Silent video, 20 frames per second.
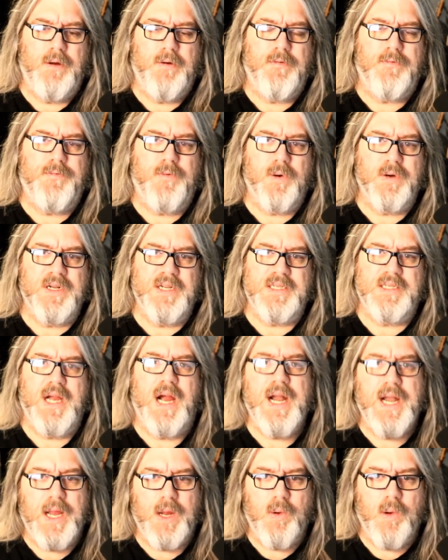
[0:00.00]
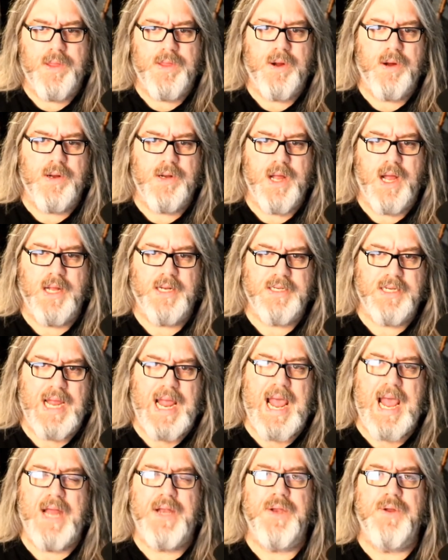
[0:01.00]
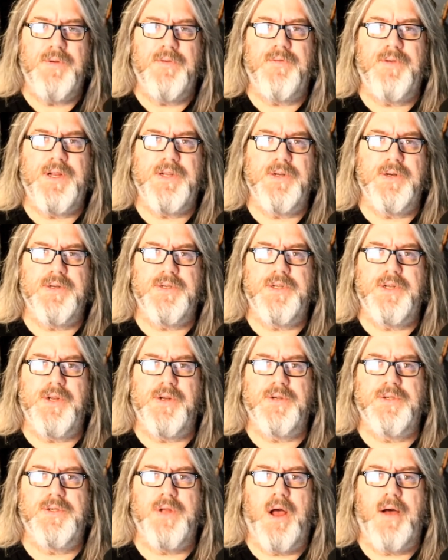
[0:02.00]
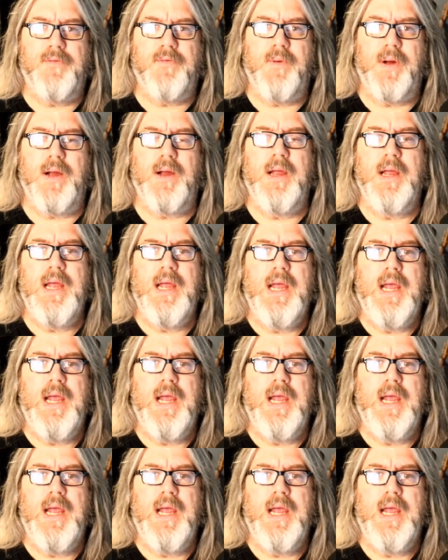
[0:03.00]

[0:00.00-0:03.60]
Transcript: for deciding whether or not to add new features to your software.